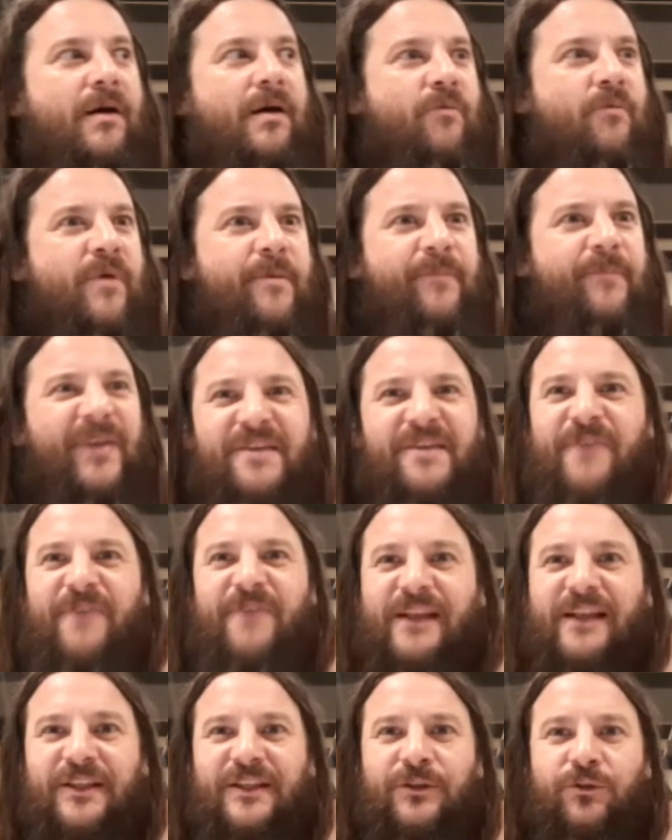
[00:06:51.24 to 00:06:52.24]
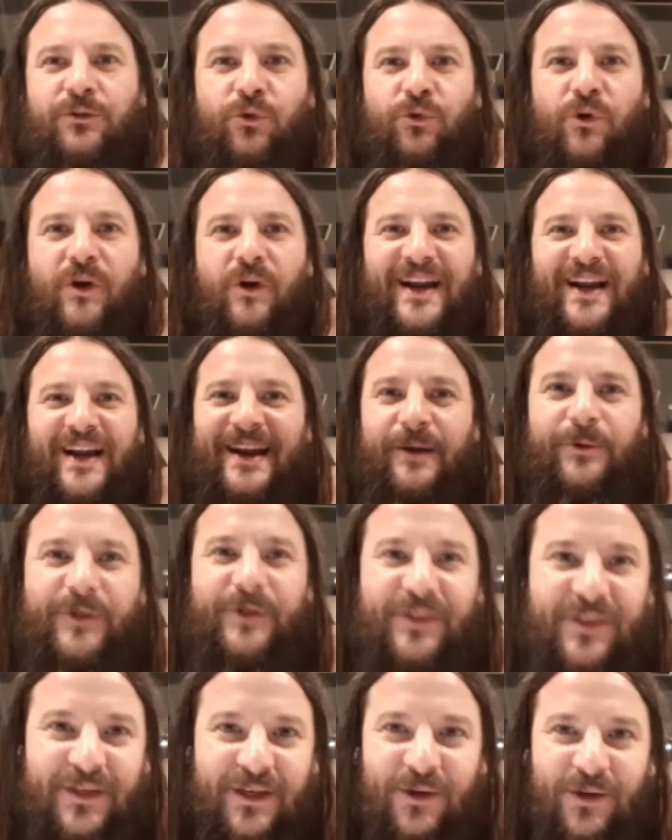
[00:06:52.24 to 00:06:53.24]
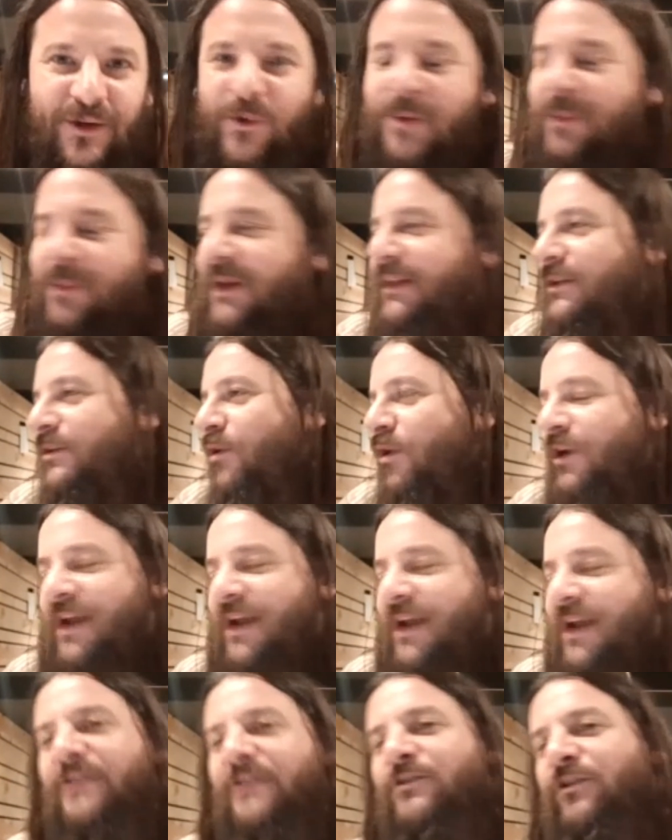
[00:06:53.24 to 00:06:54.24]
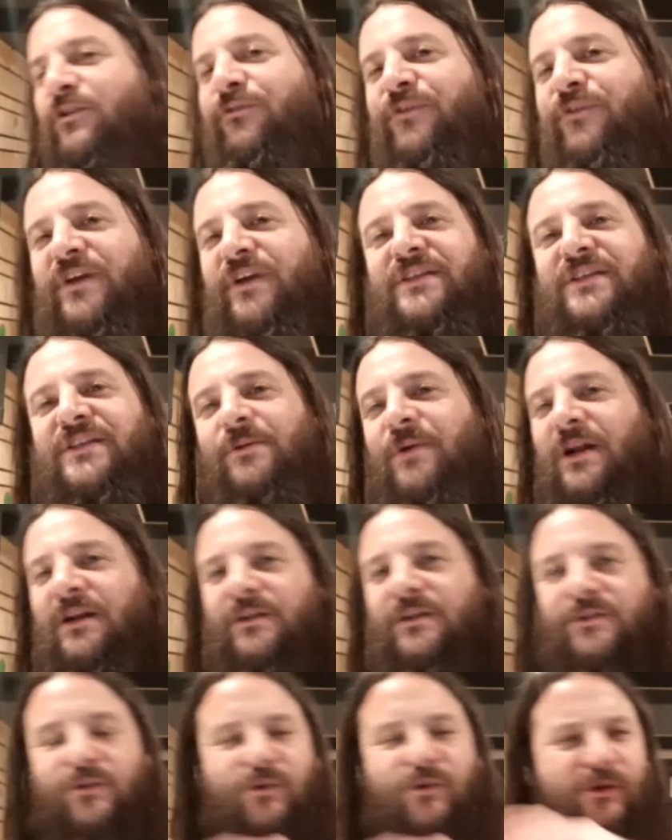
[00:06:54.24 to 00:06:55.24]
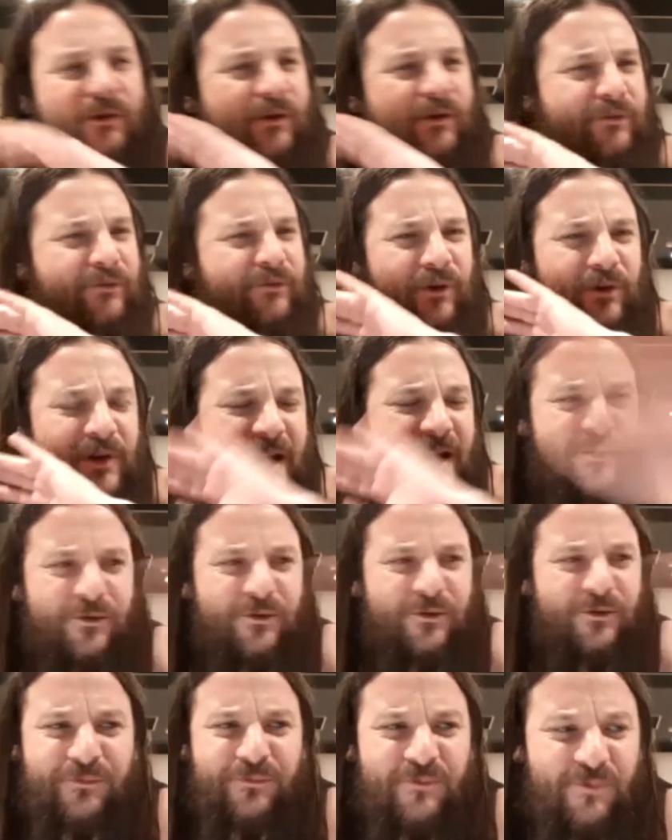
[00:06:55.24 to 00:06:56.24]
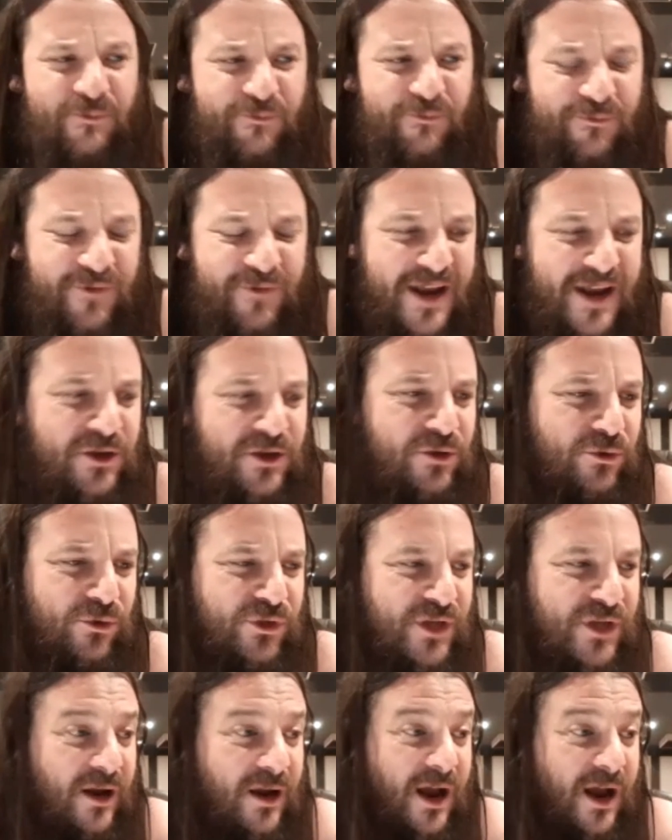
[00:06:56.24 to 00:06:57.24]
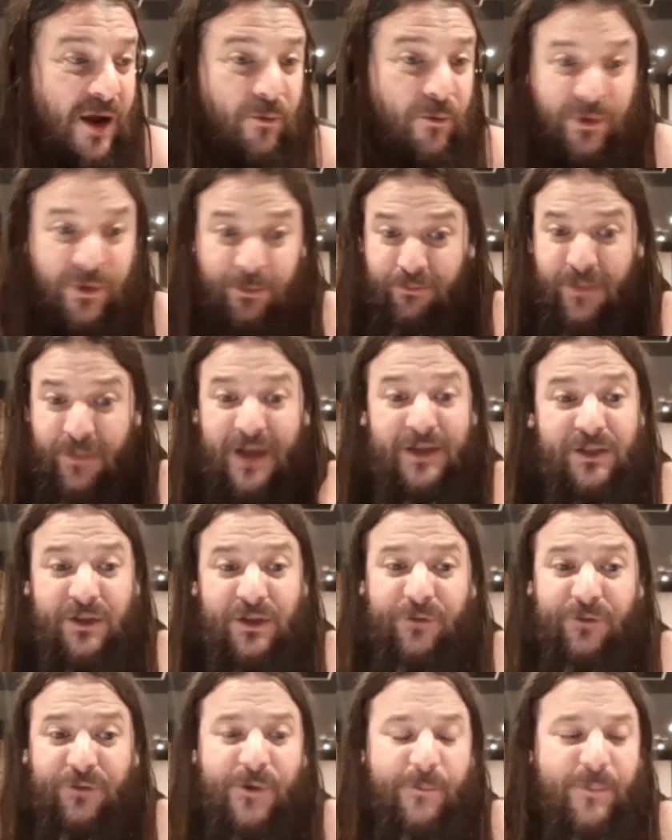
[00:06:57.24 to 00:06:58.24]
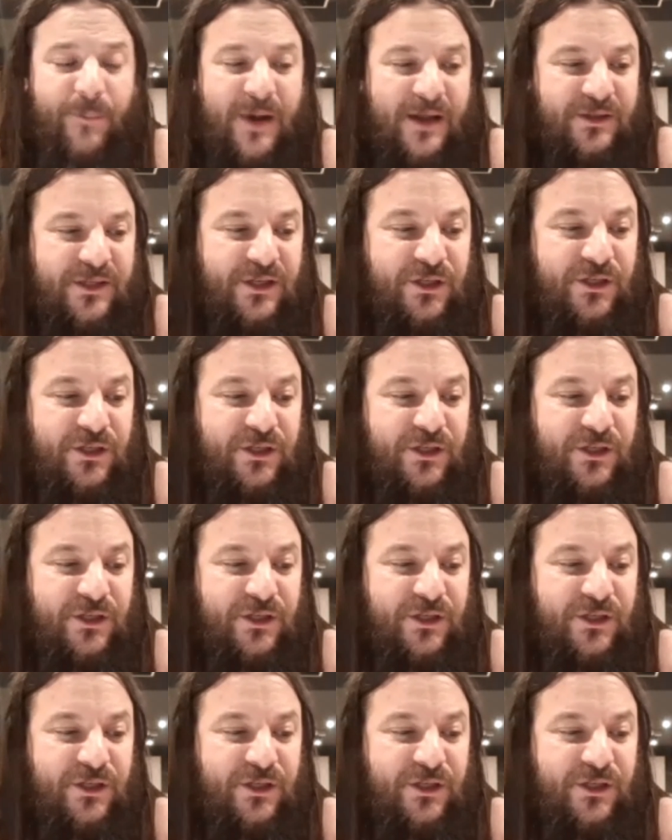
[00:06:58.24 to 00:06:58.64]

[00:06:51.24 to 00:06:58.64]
We've been invited to everything. We played in all kinds of festivals, all kinds of venues, and with many different bands.